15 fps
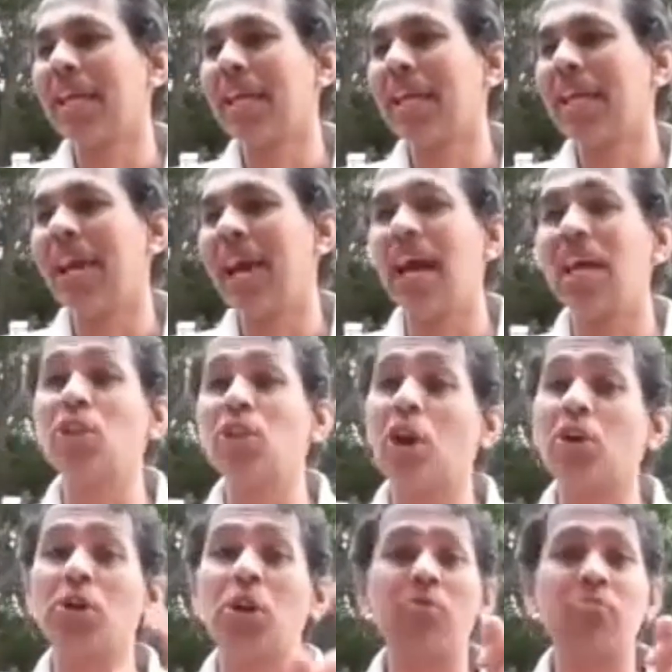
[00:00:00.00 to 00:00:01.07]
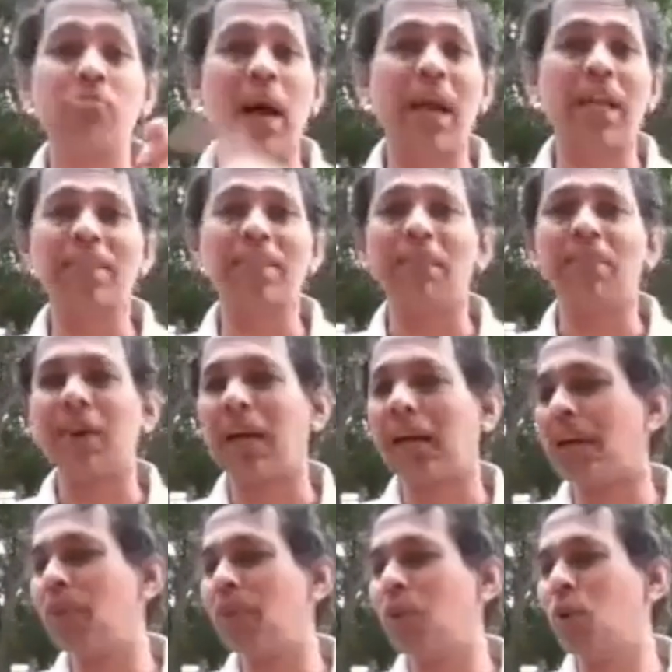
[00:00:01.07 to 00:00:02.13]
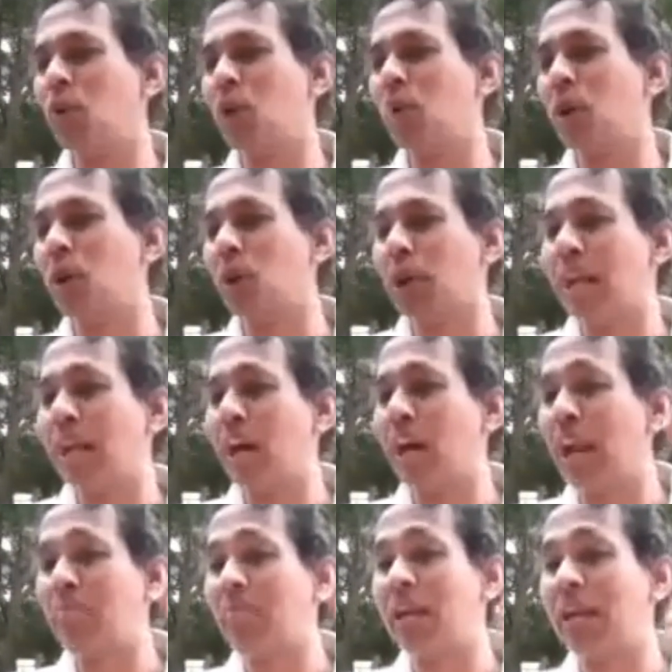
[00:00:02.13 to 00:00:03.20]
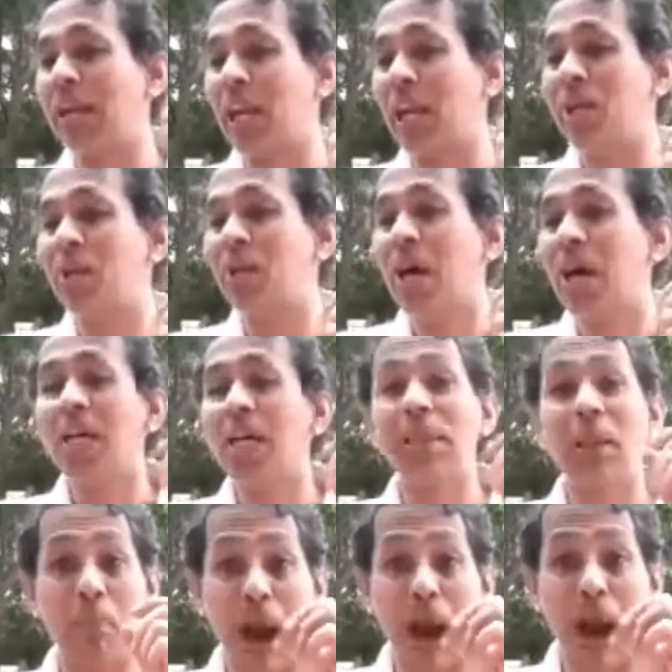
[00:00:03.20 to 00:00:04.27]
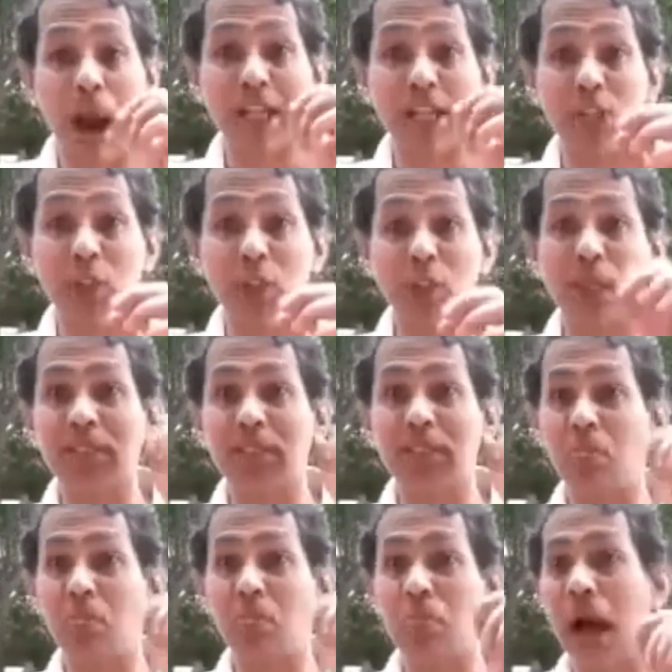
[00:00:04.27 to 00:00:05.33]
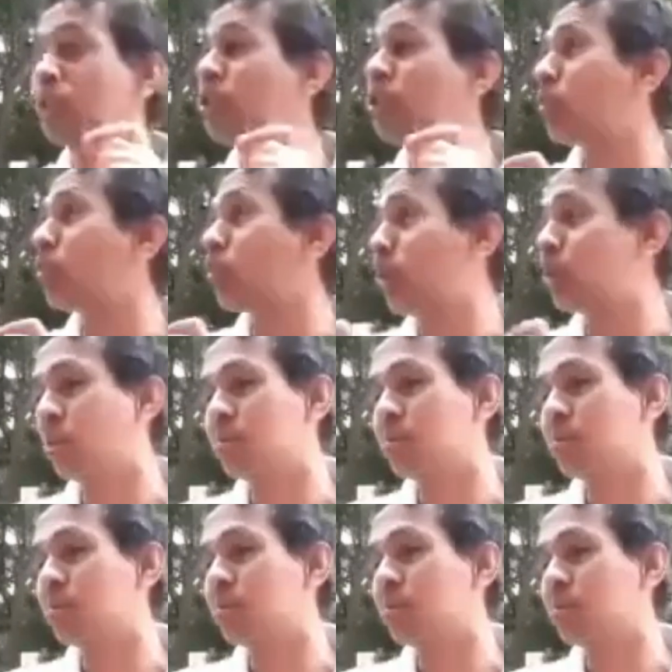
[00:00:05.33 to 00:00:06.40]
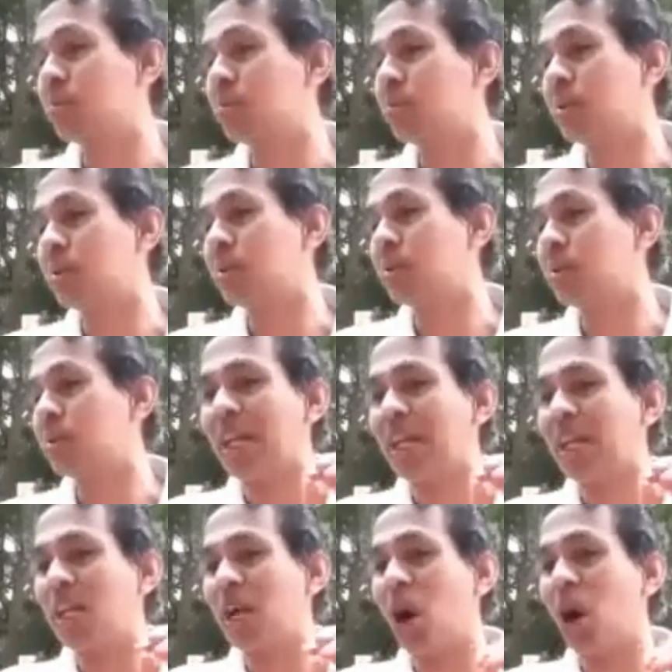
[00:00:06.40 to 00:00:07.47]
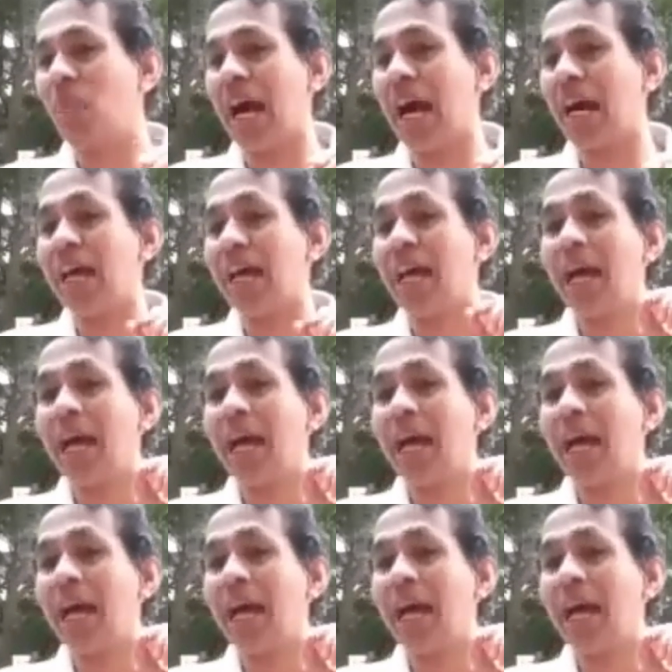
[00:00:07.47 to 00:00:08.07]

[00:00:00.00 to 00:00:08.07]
Yeah, your your parents definitely will know about it. Okay, now let me tell you the battle sequence. The battle sequence of this I'll tell you how many I had.